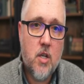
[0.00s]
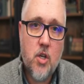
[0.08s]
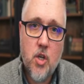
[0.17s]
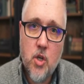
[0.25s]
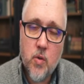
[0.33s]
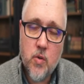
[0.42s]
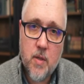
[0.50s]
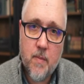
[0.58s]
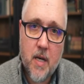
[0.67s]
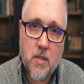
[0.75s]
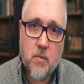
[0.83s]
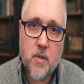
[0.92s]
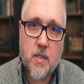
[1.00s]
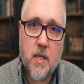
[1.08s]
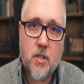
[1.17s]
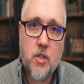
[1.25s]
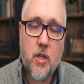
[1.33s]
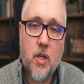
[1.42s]
news about what's
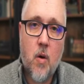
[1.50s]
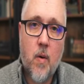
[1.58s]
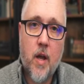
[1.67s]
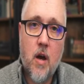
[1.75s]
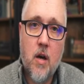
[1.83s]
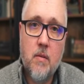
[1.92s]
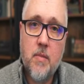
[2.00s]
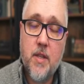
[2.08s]
actually going on.